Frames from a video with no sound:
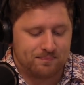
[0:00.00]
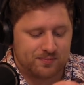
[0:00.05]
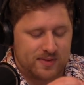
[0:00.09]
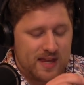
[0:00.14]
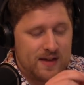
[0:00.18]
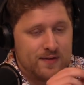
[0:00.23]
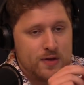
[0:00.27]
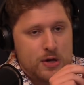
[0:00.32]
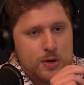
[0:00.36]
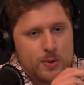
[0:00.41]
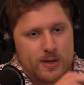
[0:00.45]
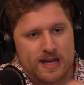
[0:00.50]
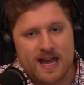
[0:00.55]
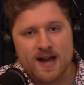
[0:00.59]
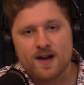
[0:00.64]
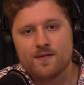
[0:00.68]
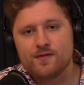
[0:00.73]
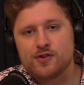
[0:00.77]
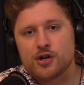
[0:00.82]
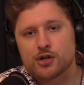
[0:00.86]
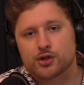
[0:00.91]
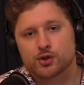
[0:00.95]
If you
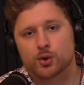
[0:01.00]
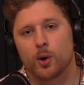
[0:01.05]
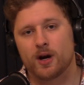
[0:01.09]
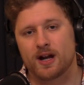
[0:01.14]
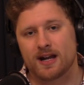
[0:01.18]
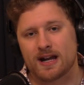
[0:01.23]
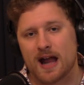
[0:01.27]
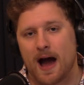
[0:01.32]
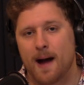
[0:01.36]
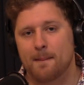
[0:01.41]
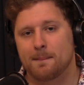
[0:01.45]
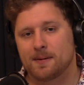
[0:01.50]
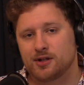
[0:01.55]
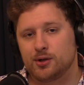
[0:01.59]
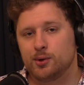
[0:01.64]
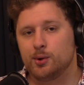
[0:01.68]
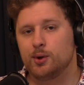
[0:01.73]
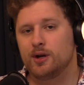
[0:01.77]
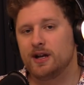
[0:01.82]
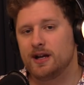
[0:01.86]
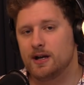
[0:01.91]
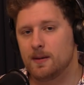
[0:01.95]
give Detroit an
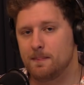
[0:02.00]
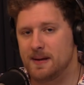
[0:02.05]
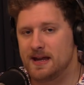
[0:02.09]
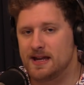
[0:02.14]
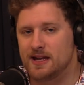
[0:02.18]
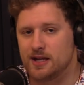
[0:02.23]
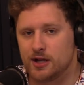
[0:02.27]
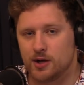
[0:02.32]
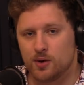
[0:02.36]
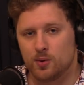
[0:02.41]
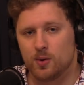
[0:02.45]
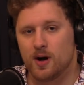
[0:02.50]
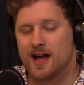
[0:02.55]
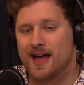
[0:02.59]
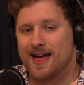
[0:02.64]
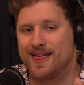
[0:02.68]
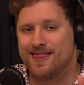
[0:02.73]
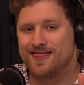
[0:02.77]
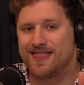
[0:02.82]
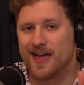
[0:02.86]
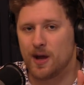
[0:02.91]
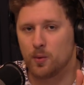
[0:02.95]
opportunity to beat you,
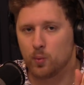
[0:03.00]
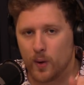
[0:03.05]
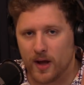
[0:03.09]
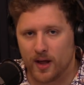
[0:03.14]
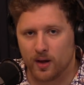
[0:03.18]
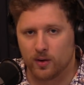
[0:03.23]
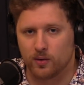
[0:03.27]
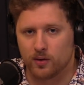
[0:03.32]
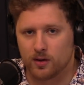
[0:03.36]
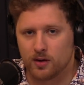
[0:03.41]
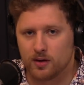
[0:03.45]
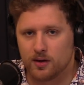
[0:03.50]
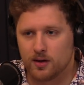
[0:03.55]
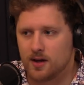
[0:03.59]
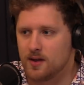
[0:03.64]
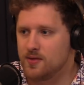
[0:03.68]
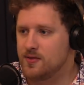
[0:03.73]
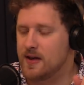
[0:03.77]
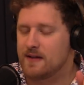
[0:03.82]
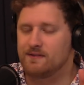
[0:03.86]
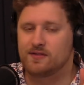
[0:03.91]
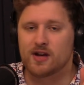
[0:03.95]
they will.
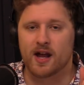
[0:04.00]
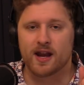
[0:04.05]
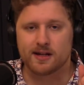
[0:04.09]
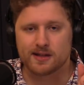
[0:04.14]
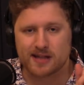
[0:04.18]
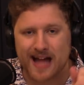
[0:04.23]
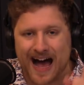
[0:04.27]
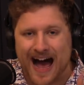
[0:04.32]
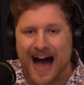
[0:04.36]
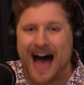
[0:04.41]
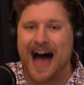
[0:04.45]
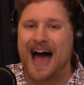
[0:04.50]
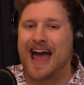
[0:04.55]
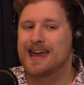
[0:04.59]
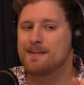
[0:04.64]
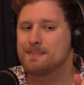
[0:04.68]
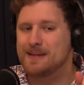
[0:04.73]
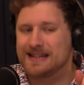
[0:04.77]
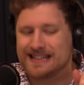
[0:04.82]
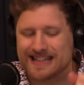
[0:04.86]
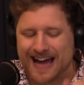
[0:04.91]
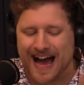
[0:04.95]
They've done it
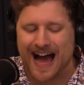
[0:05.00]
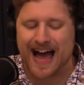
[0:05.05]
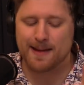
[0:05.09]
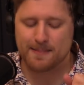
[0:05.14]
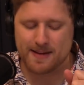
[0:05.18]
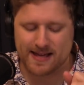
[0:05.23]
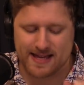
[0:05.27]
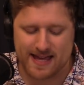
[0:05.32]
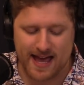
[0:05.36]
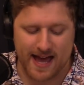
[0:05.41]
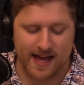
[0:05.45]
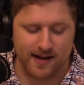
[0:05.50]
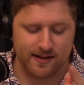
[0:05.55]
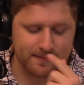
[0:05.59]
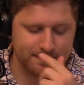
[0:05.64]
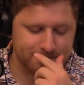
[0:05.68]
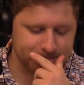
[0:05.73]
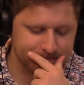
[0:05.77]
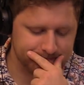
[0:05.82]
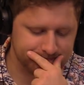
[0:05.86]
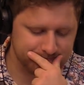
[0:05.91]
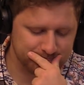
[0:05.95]
time and time again.
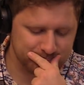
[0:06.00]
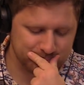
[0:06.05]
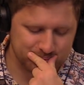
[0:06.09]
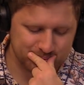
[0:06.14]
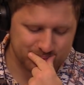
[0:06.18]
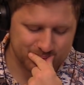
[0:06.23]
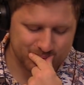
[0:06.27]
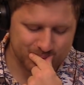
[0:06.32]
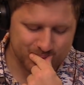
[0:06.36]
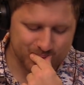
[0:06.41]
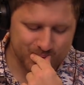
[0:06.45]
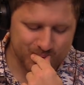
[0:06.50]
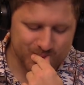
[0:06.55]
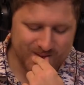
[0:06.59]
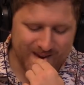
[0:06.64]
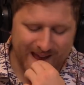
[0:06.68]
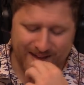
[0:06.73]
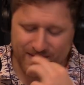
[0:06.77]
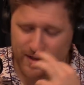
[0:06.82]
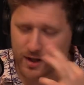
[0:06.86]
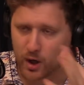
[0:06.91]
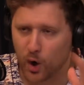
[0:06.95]

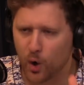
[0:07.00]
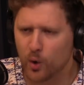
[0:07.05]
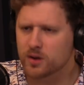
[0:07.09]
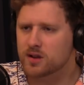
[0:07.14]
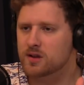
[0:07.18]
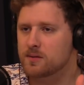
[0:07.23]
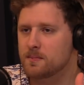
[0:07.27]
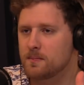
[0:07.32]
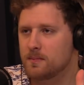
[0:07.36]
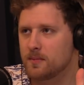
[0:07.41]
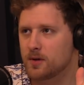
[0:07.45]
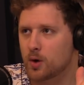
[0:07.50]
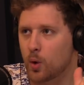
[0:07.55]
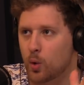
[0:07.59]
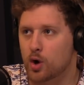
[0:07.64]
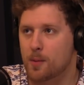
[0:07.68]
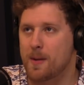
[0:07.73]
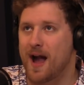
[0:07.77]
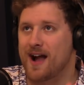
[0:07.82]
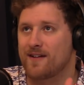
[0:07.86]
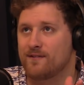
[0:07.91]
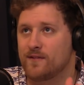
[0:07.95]
And the Colts
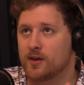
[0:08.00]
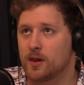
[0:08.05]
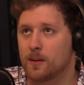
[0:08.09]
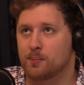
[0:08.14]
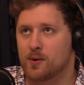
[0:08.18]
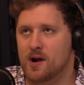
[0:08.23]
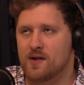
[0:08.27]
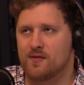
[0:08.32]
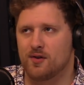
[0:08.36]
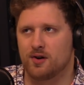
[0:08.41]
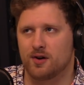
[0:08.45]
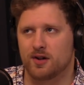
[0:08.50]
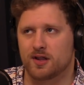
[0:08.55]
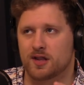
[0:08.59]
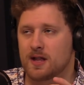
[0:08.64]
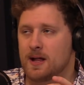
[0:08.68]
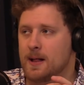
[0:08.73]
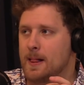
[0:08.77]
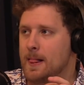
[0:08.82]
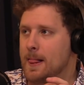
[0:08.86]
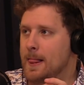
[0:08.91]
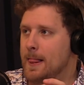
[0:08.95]
quarterback, Phillip Rivers,
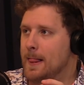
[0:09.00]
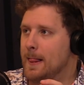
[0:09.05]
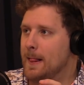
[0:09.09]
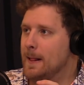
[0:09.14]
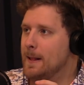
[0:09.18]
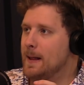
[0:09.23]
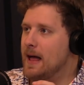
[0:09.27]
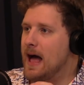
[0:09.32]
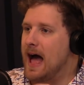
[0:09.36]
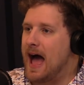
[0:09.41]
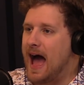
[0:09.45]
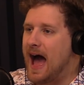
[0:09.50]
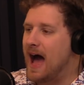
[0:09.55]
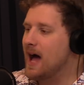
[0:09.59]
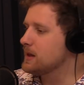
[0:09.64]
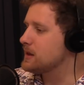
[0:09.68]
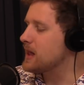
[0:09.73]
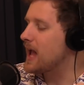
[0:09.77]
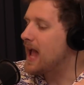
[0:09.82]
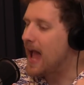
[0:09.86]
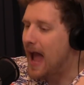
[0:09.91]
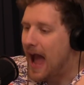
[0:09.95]

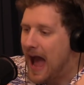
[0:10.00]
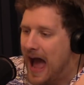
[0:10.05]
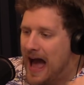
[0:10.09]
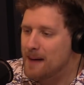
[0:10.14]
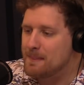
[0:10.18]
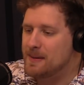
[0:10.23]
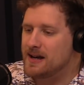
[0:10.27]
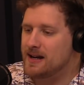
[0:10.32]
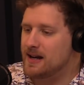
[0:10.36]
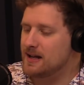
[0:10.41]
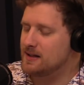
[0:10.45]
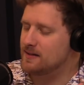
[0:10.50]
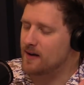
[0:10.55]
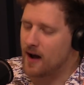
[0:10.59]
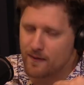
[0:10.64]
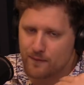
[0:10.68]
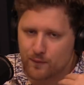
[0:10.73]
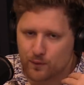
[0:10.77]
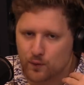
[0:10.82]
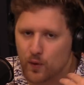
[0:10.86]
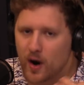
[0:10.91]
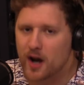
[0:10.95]
has a
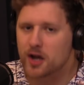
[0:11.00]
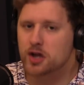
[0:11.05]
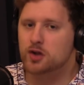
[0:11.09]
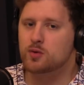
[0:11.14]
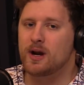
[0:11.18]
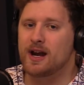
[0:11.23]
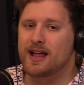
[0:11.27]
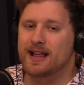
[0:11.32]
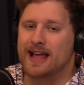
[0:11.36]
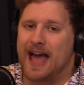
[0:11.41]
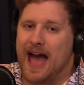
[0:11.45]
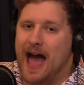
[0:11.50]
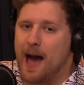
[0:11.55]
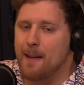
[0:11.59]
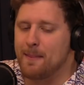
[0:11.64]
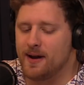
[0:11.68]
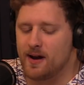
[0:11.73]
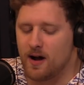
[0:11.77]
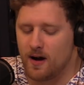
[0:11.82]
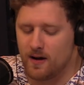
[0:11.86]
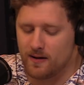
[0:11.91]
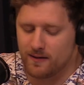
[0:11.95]
frustrating
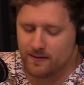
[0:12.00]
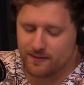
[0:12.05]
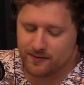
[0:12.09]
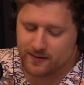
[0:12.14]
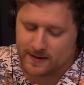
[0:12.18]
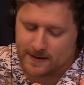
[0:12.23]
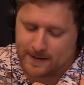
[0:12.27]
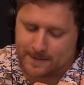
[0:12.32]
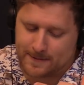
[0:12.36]
habit of